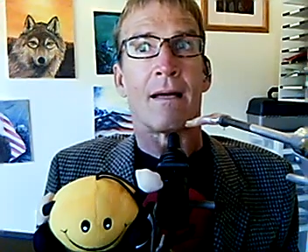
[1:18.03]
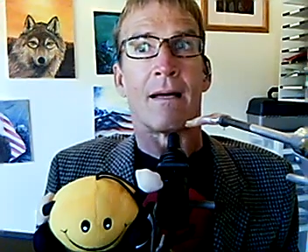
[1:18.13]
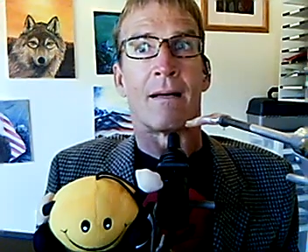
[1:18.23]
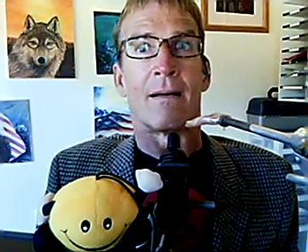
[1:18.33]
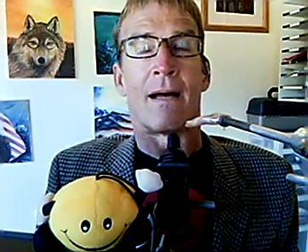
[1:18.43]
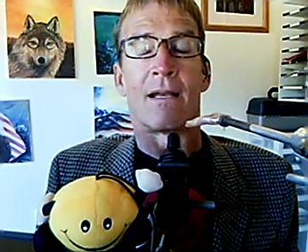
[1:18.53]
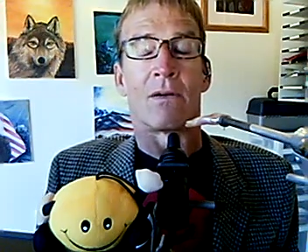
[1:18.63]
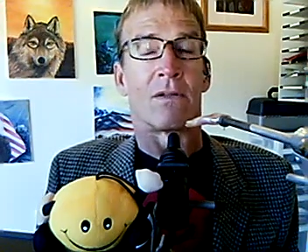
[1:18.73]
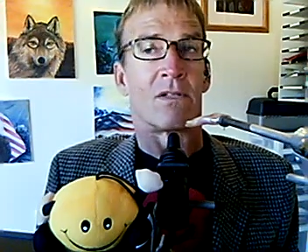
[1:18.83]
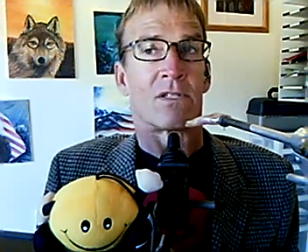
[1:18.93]
I
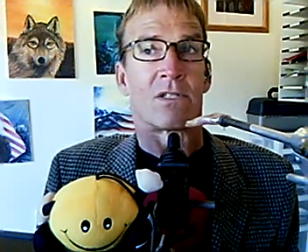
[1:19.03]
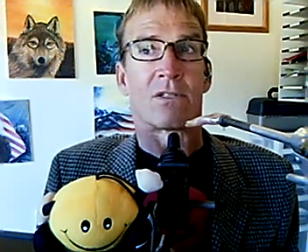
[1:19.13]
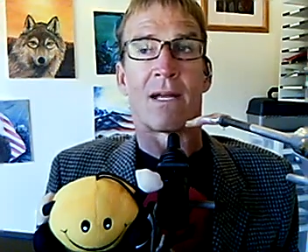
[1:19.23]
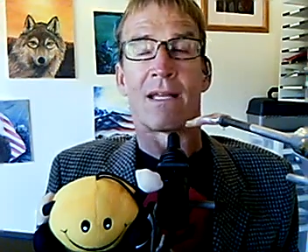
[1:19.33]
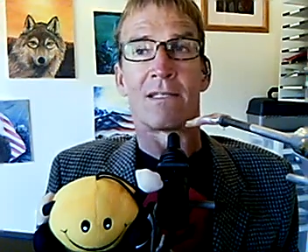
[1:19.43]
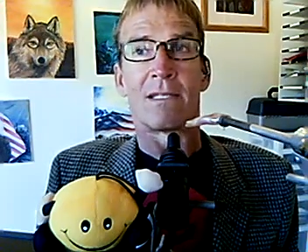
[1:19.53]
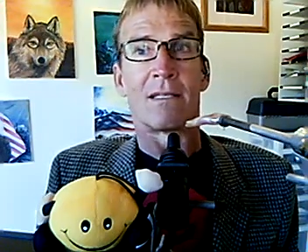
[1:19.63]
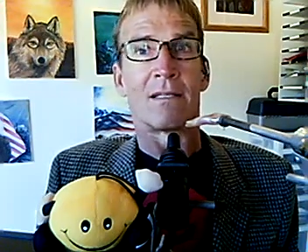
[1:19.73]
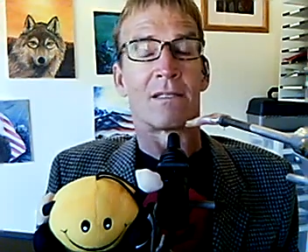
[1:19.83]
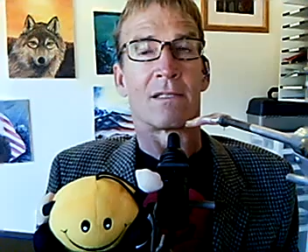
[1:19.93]
know there's a
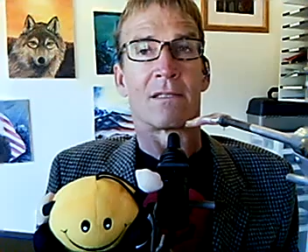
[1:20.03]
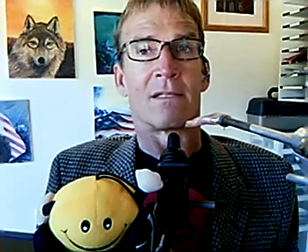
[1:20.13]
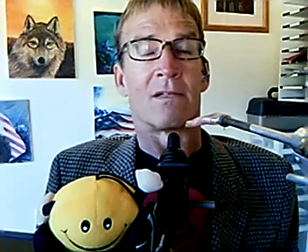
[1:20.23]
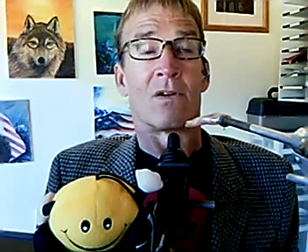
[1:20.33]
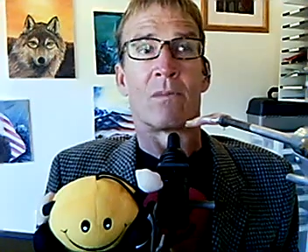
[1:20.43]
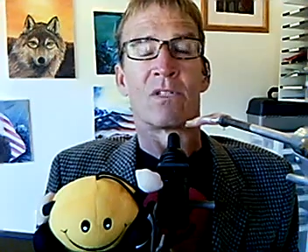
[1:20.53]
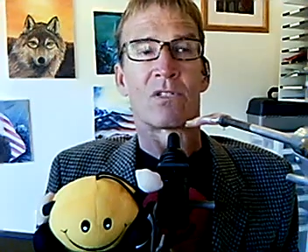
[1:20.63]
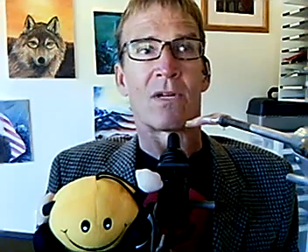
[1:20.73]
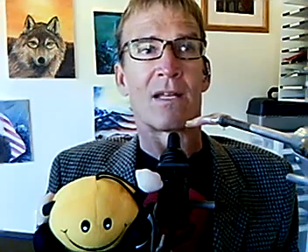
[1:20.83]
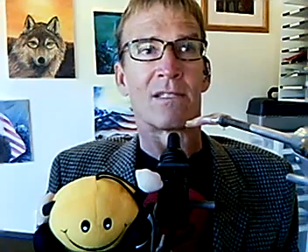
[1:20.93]
tragedy. This is an enormous
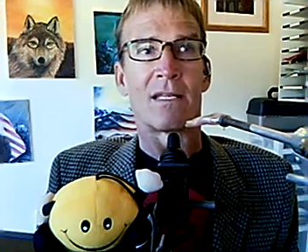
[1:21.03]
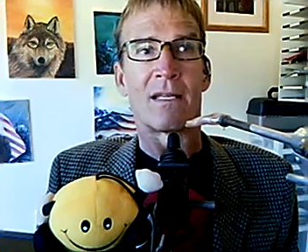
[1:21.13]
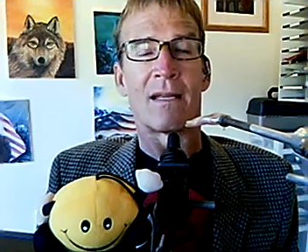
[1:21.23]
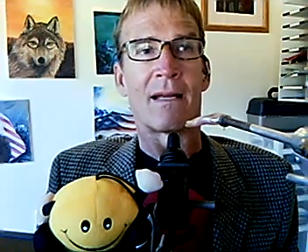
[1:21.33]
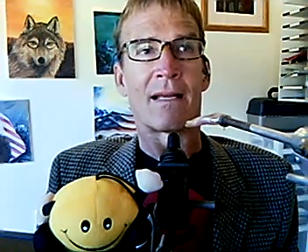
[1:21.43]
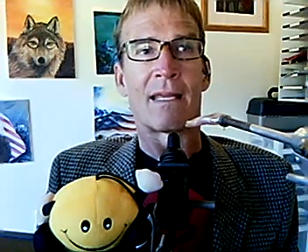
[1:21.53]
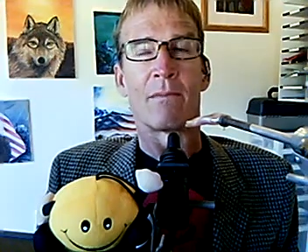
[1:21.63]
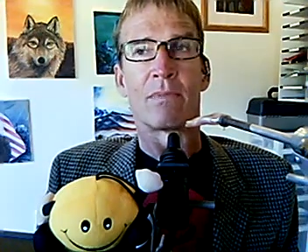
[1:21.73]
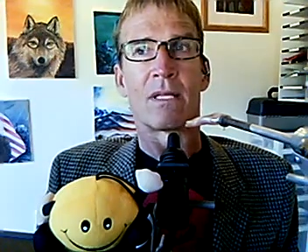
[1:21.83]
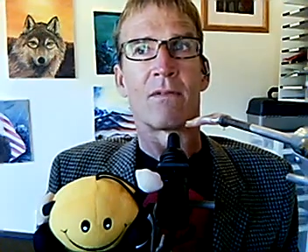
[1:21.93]
tragedy. I
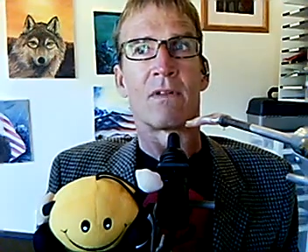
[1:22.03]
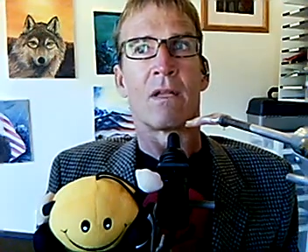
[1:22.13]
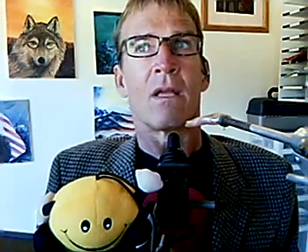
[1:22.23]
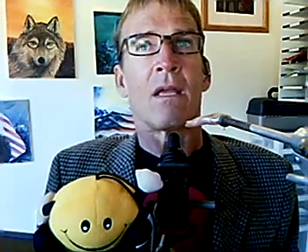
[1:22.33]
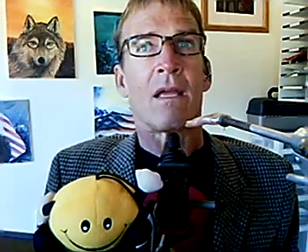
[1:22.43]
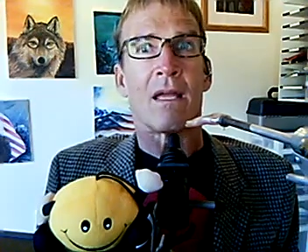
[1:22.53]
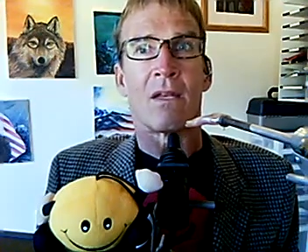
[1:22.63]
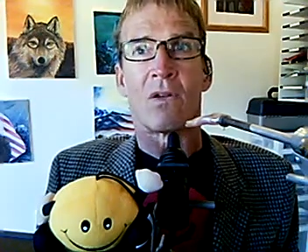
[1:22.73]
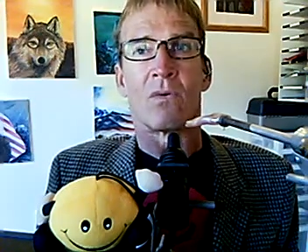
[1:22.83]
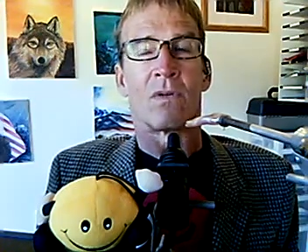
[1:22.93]
can't believe it.
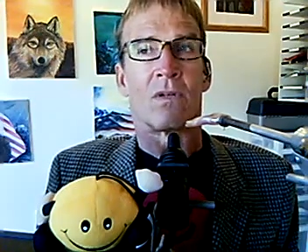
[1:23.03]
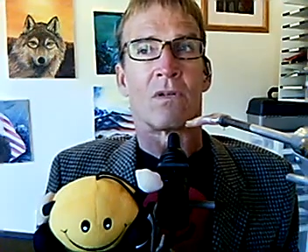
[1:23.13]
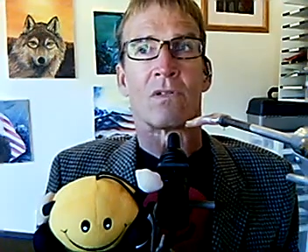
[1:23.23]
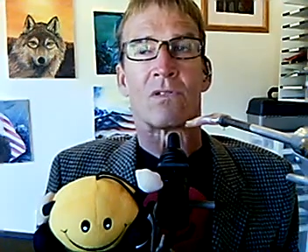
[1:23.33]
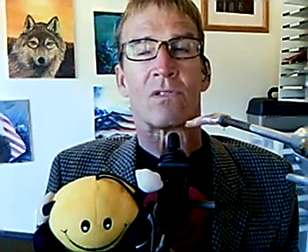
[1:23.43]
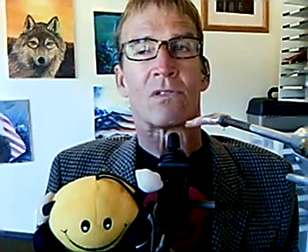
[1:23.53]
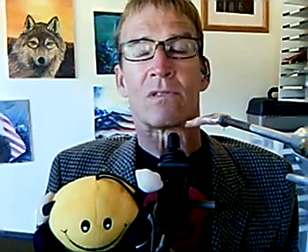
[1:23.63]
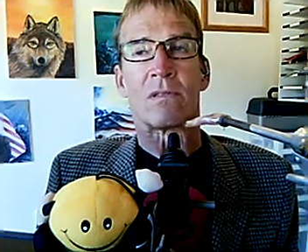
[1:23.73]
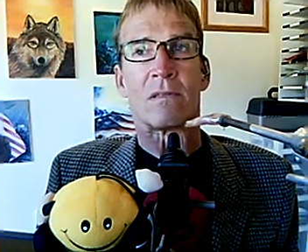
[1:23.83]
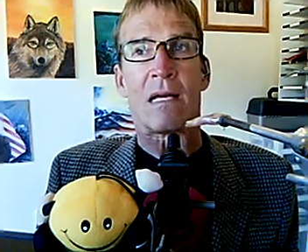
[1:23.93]
And no one
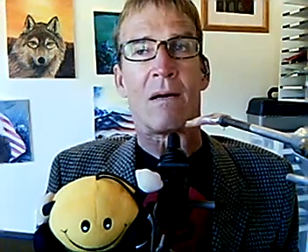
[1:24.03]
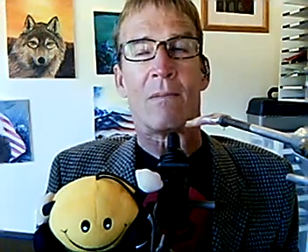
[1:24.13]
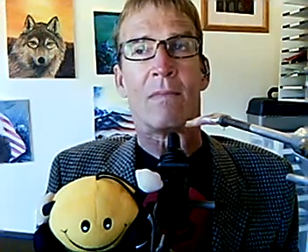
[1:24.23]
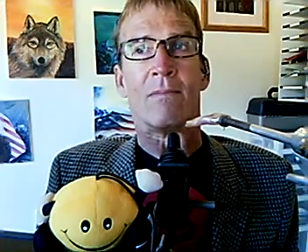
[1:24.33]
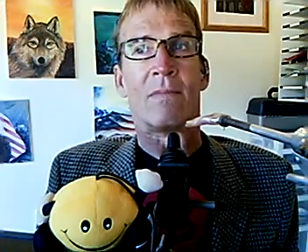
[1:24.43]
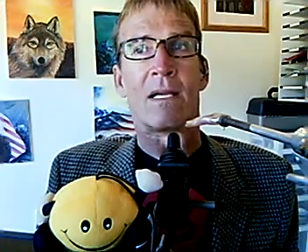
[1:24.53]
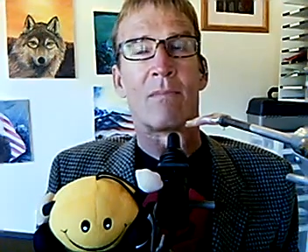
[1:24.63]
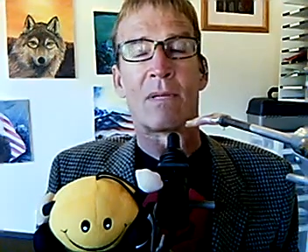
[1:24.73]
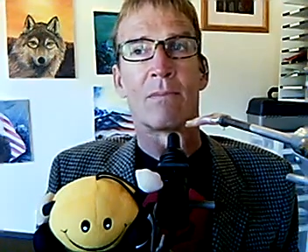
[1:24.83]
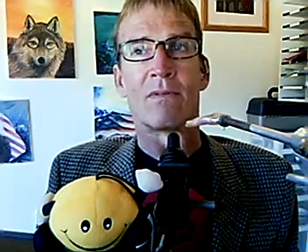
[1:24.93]
knows how many
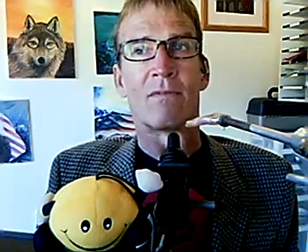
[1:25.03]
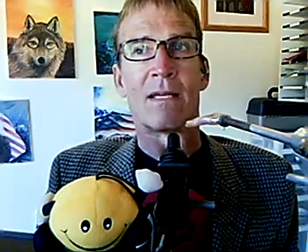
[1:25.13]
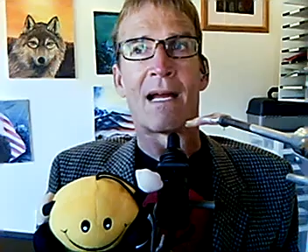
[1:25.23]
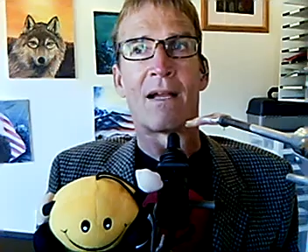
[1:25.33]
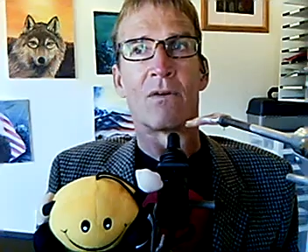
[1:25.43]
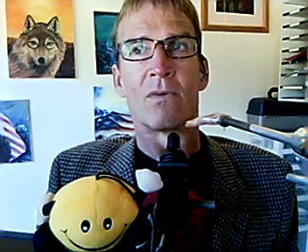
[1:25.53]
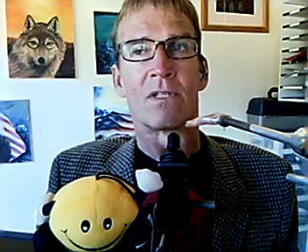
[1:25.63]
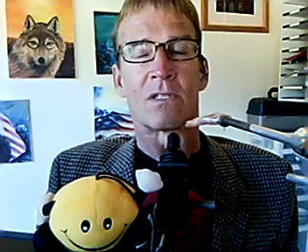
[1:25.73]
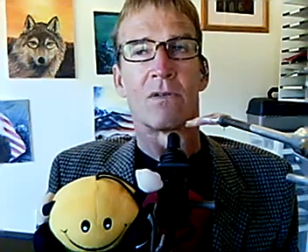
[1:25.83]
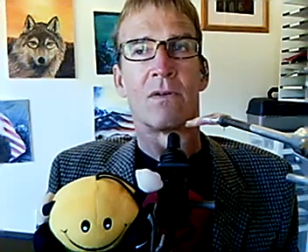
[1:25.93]
people died or
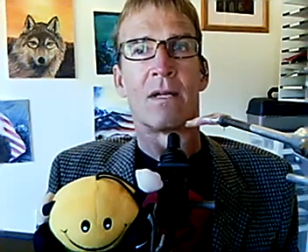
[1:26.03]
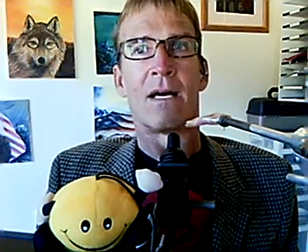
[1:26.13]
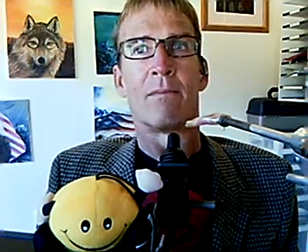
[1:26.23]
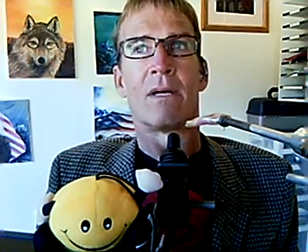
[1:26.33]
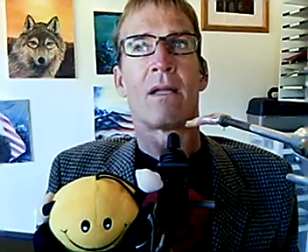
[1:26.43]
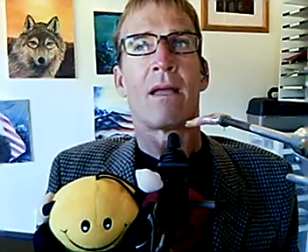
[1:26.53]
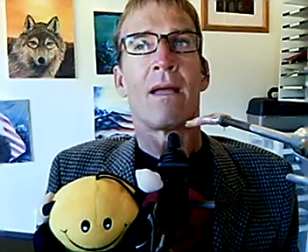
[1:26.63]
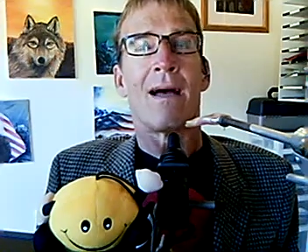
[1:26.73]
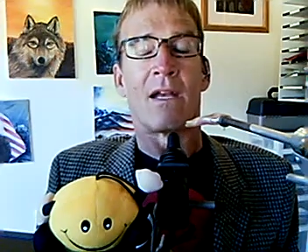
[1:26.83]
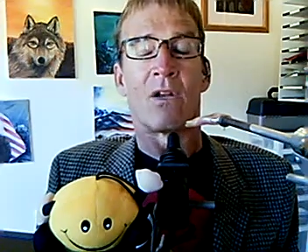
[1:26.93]
what's going on, but
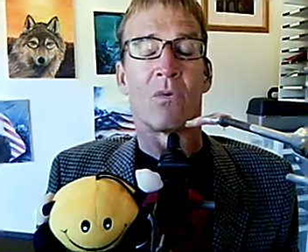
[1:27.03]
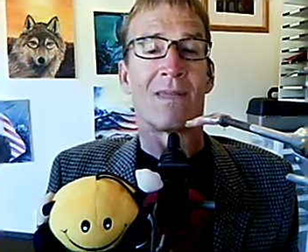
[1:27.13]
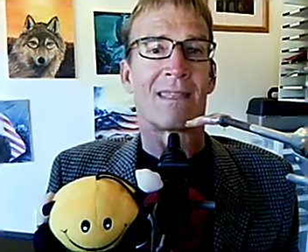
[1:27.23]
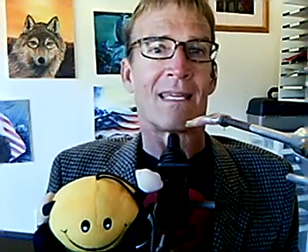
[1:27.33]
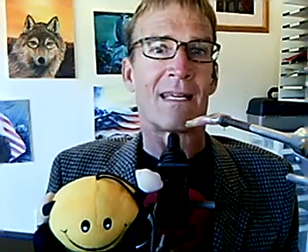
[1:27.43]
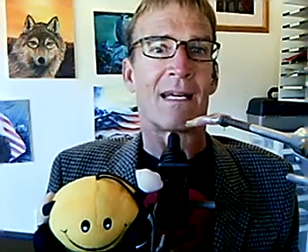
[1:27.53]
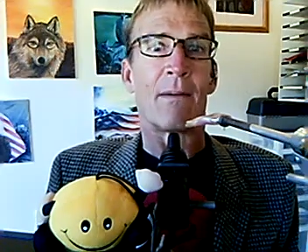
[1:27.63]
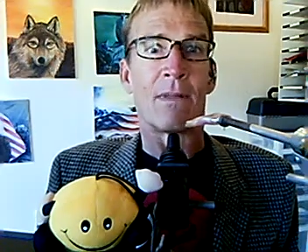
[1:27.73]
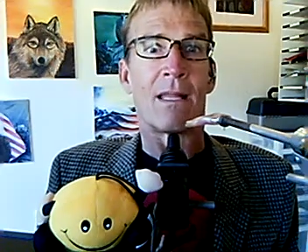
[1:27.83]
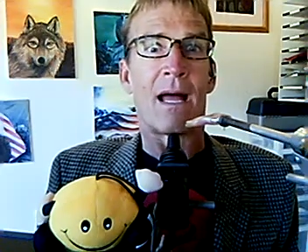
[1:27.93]
I know one thing,
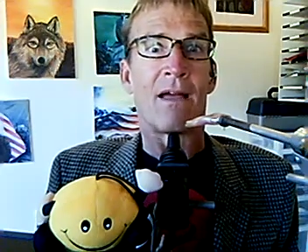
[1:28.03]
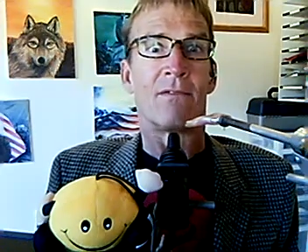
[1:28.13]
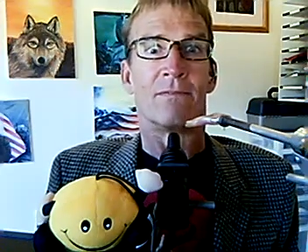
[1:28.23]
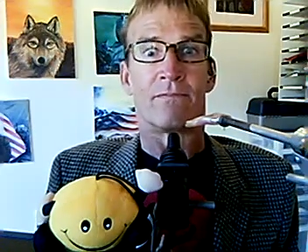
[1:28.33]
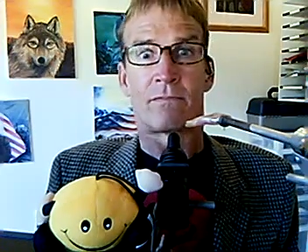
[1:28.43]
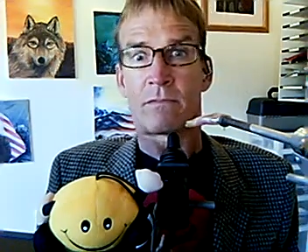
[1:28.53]
I'm alive, and